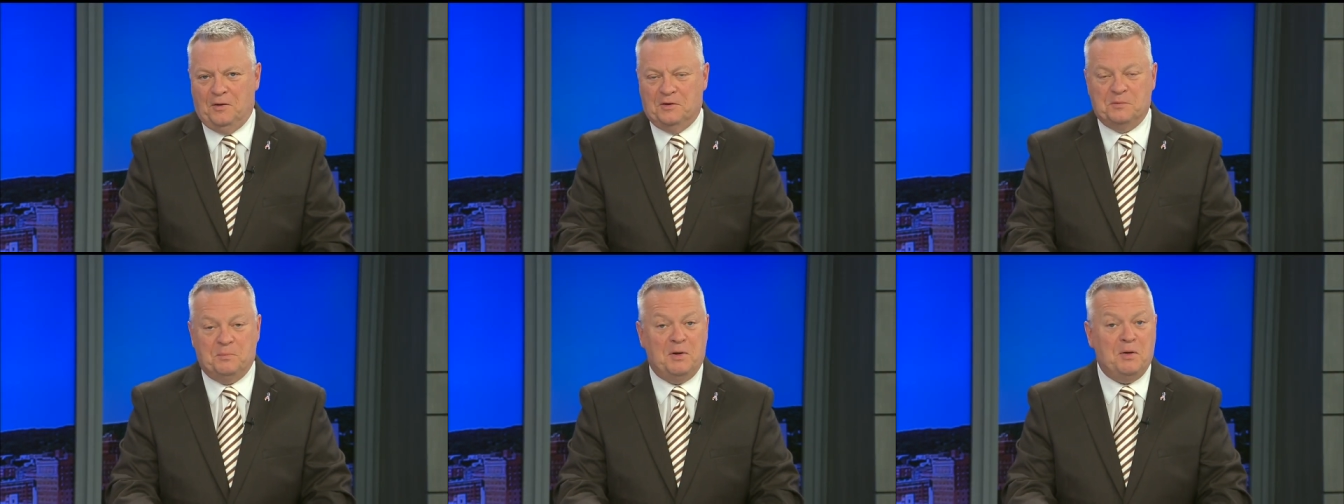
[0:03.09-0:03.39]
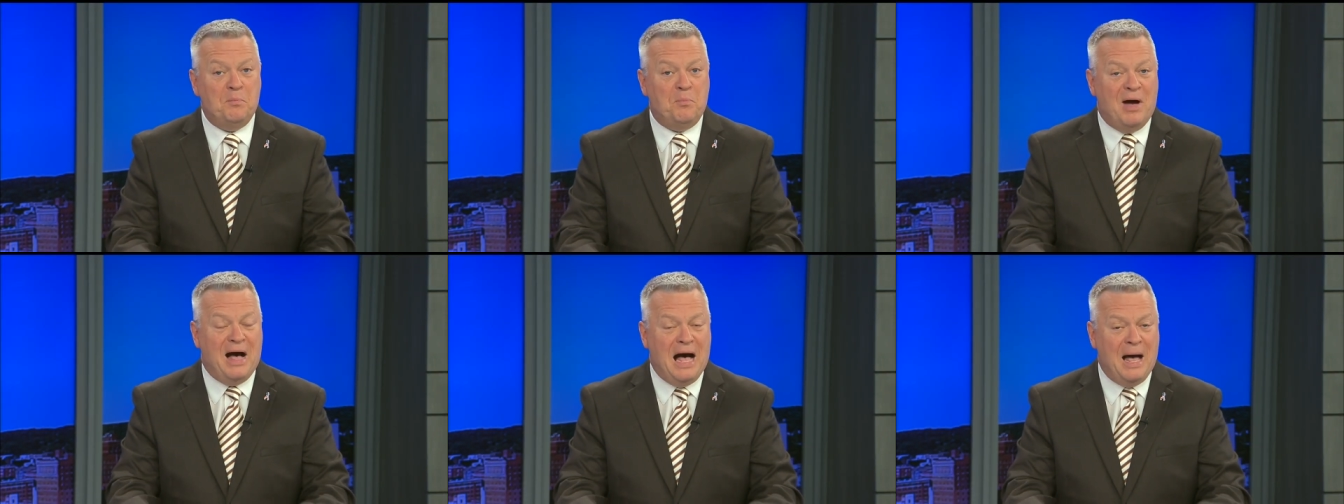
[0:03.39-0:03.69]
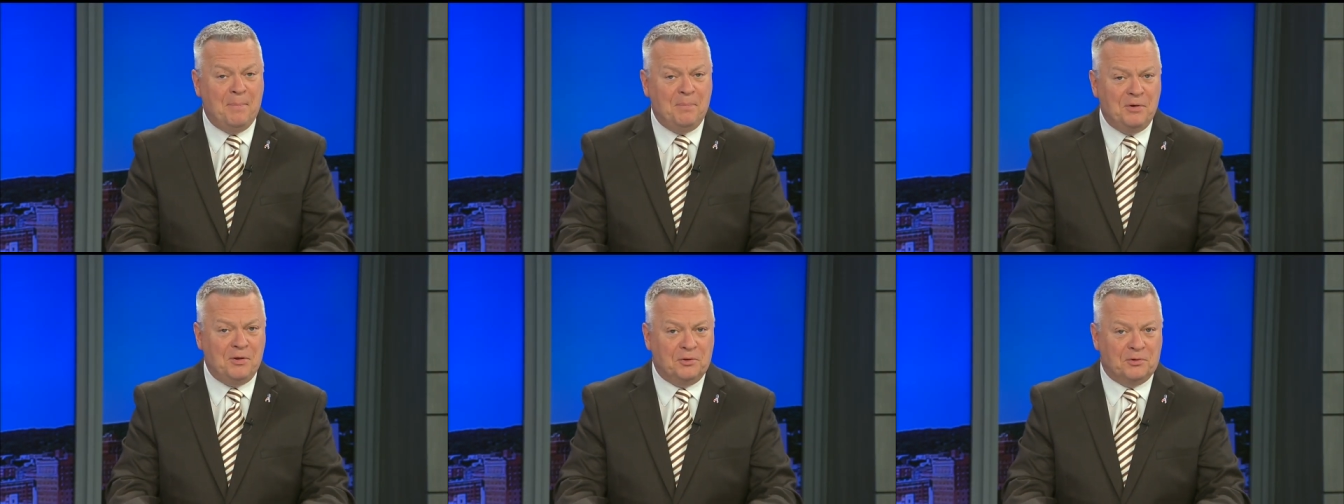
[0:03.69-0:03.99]
It's been
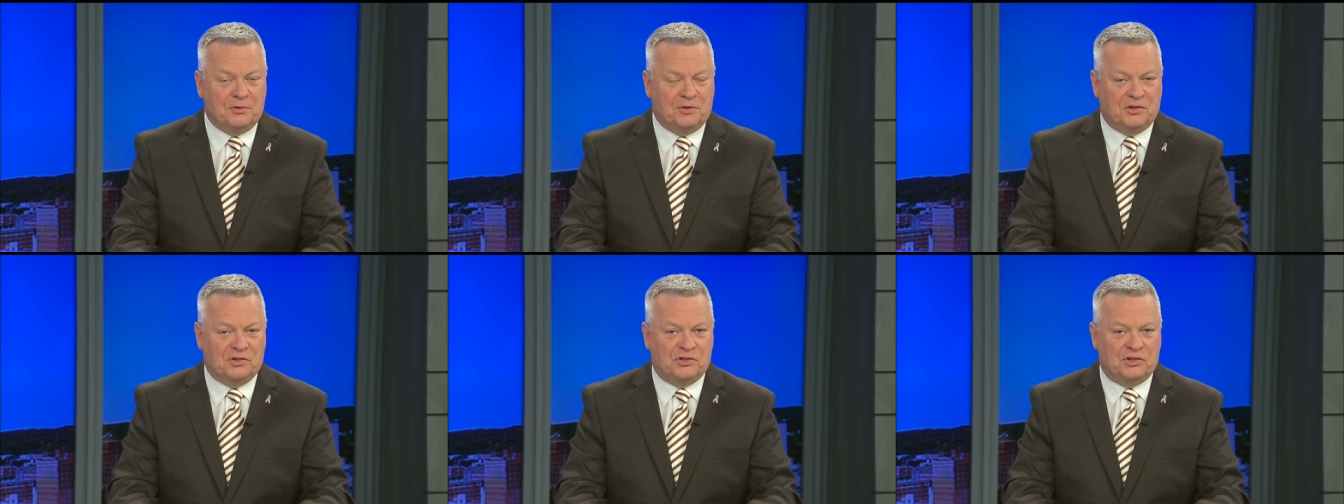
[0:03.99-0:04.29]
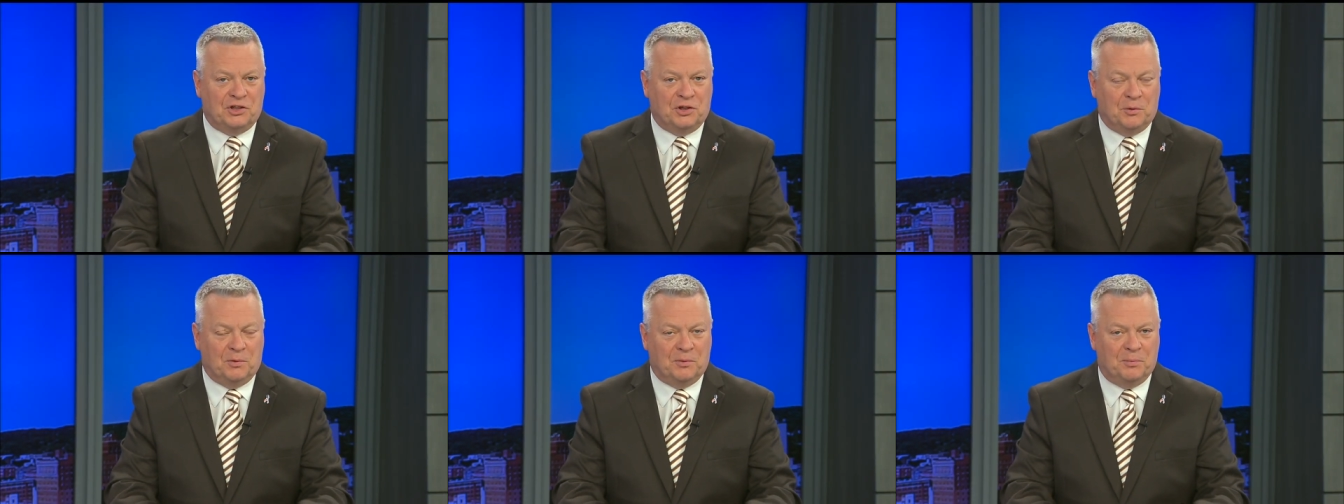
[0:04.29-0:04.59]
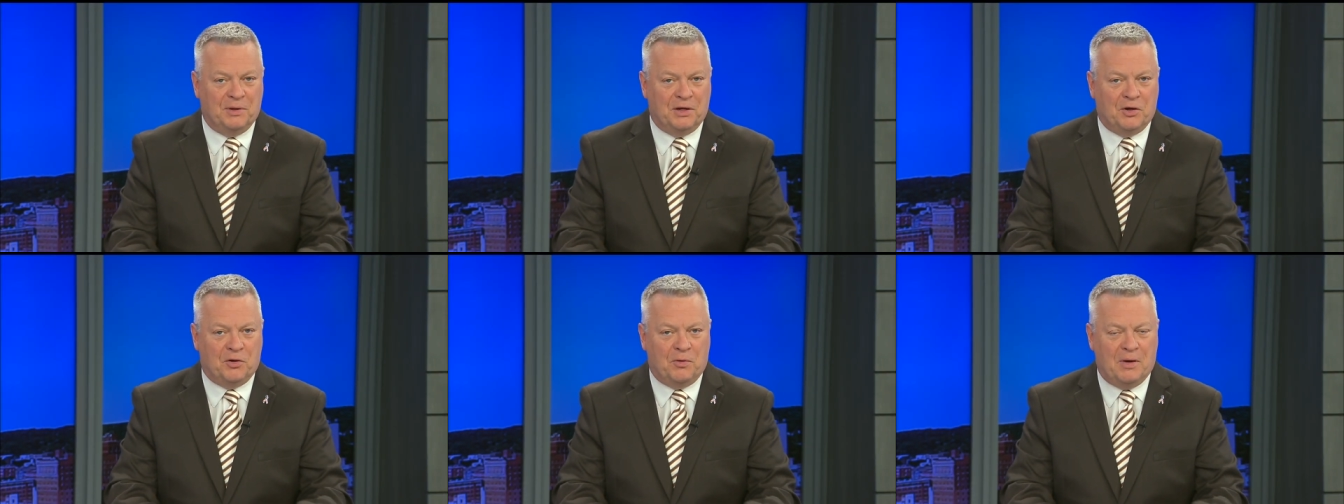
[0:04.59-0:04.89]
popular this year with
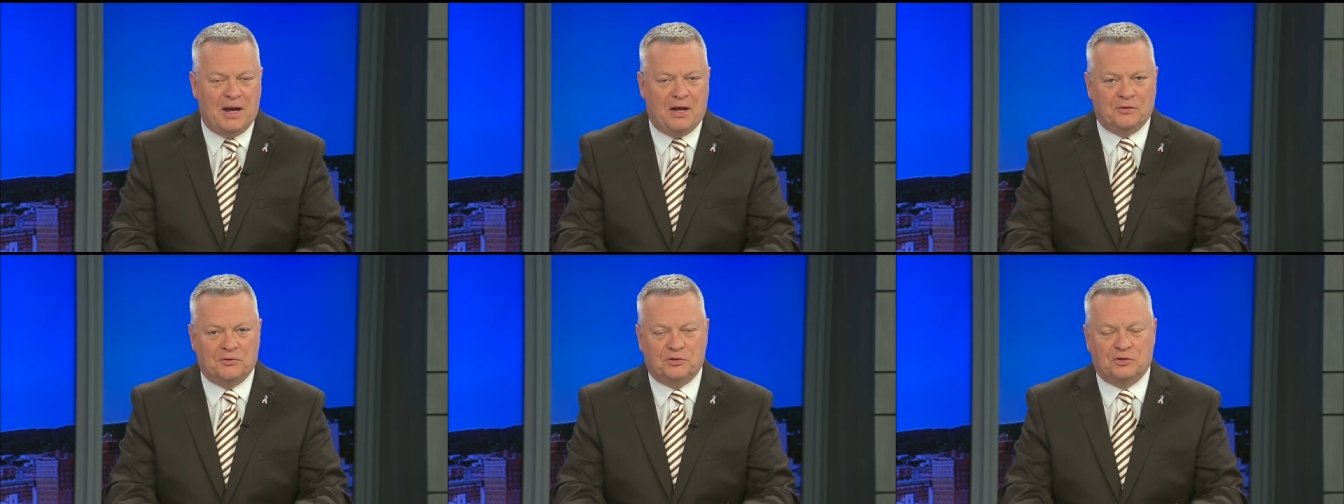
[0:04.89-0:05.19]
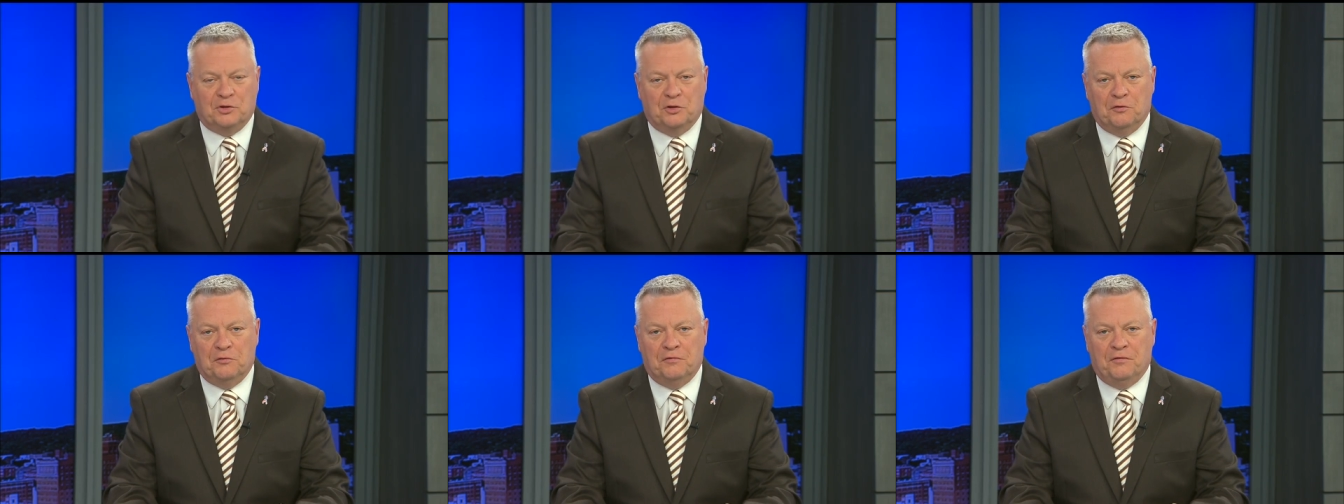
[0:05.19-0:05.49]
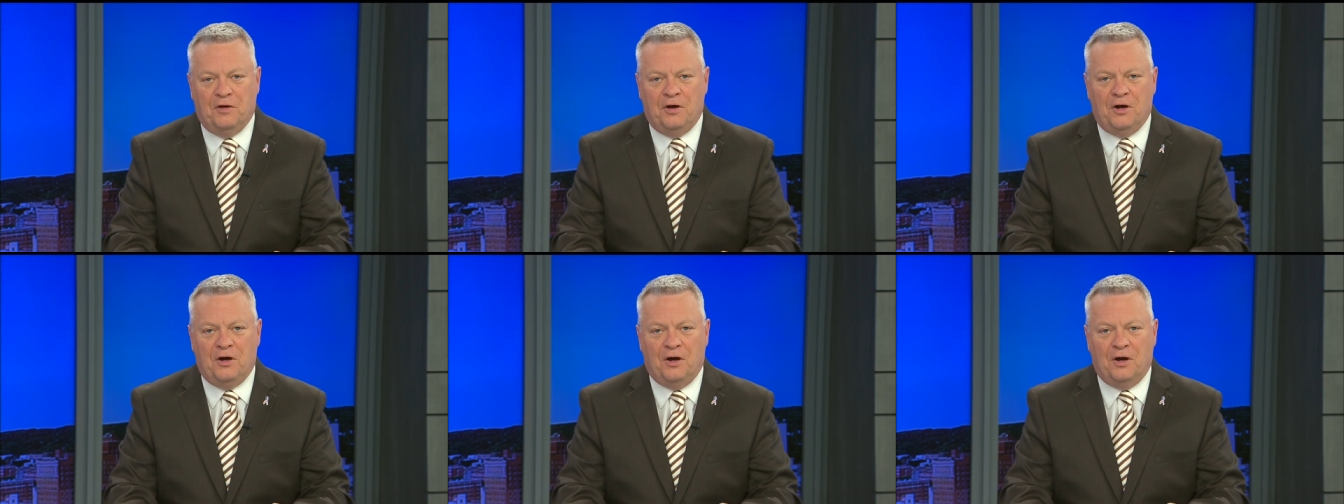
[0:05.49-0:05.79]
big crowds so
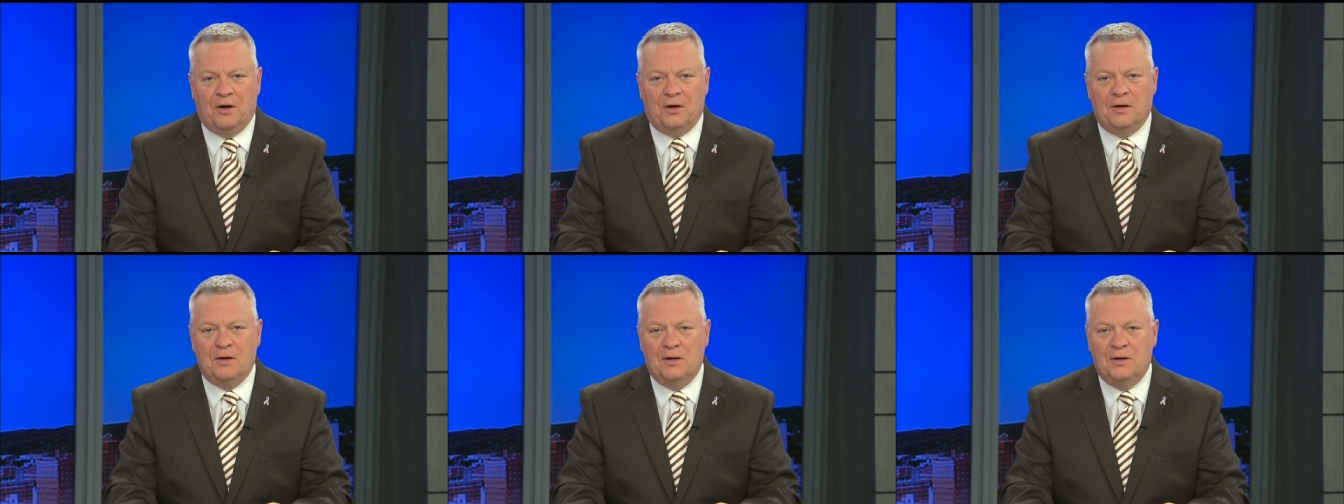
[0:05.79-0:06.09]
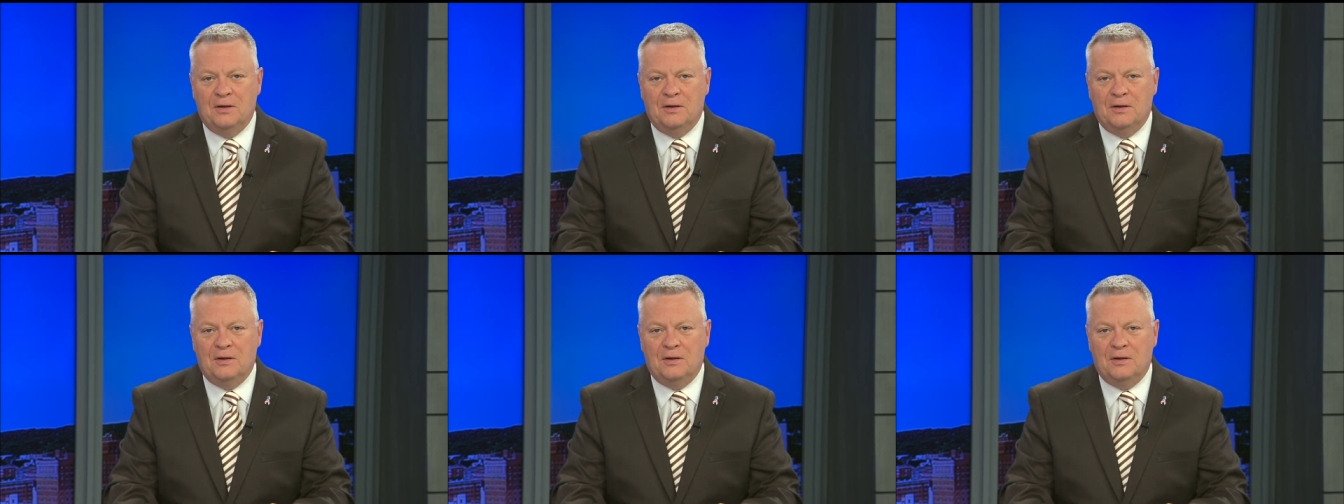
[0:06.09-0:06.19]
far.